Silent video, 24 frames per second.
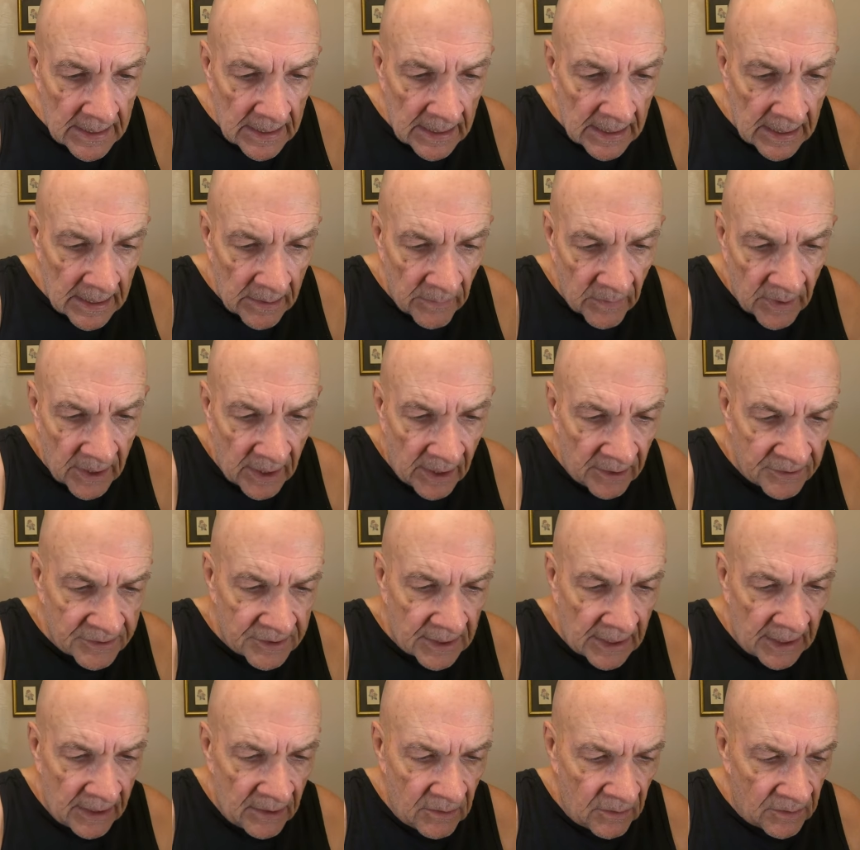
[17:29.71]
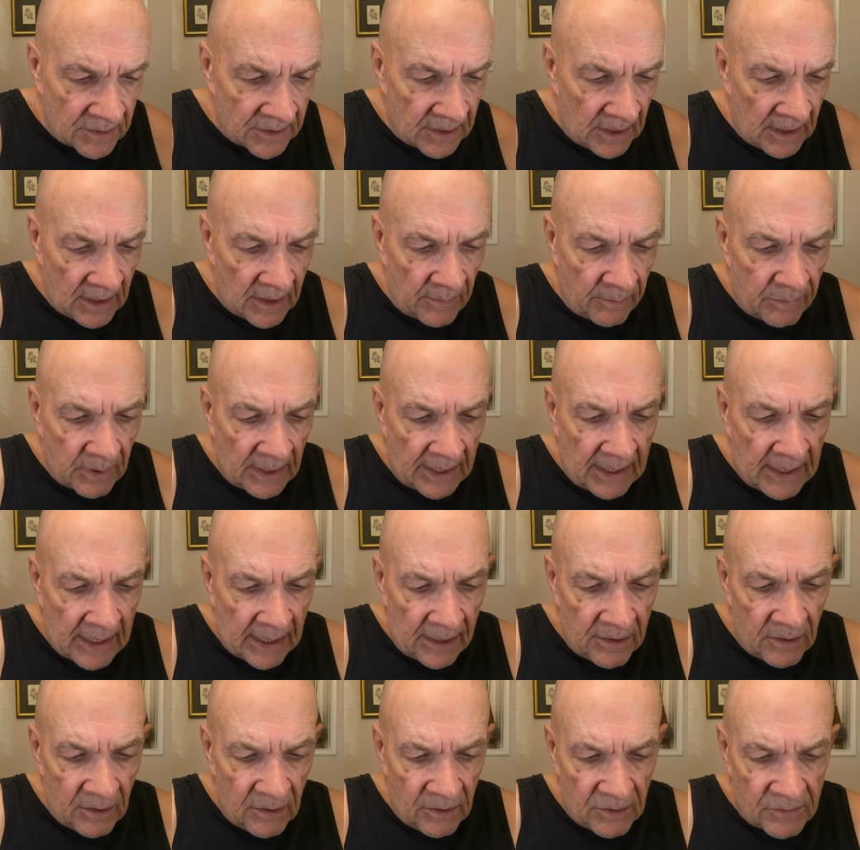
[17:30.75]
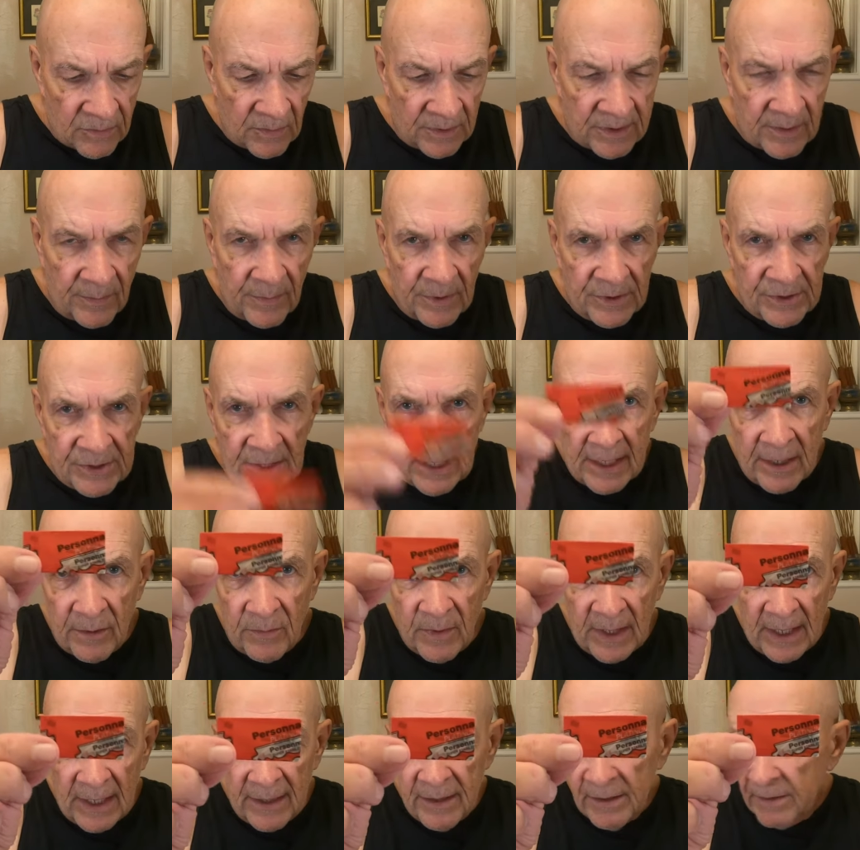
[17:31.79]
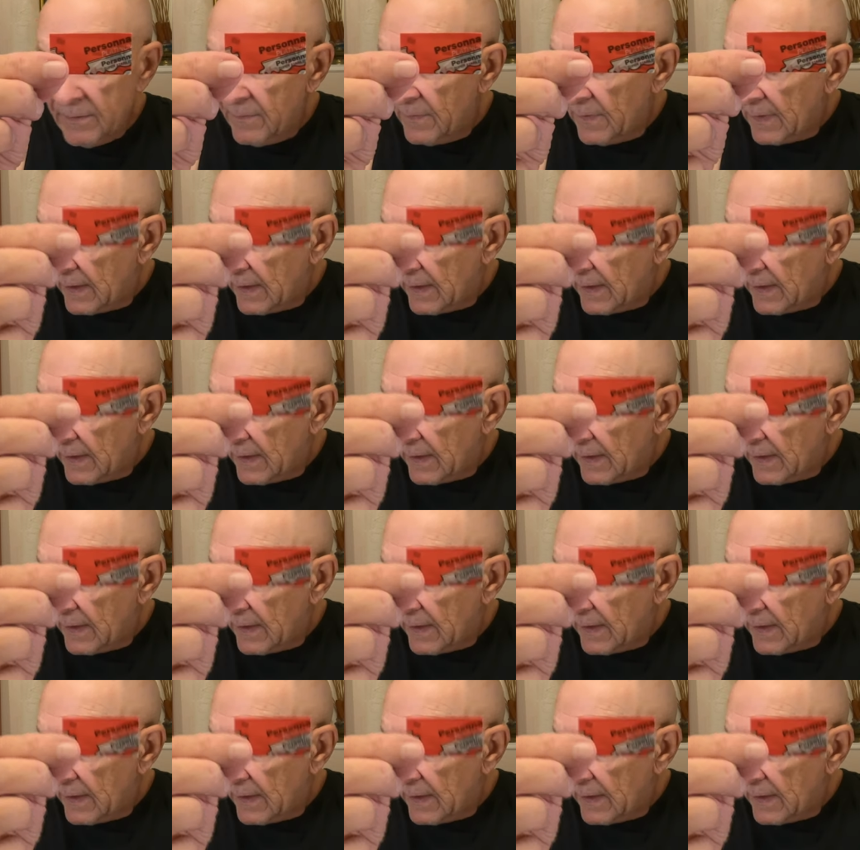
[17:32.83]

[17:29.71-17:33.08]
Uh, what else did I use? And the blade I used was a Personna Red.